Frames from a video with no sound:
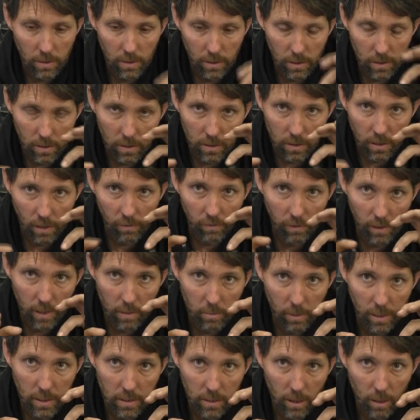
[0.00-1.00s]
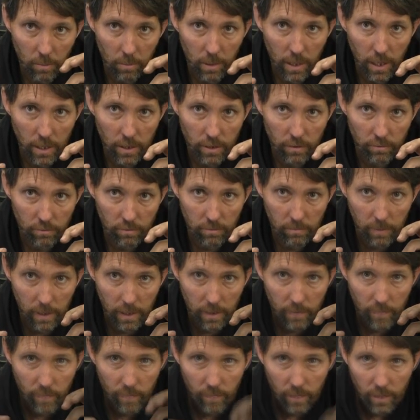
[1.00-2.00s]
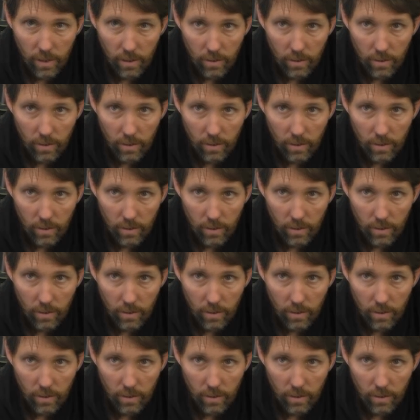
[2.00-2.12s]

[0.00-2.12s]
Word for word: So this is definitely the best combination for me.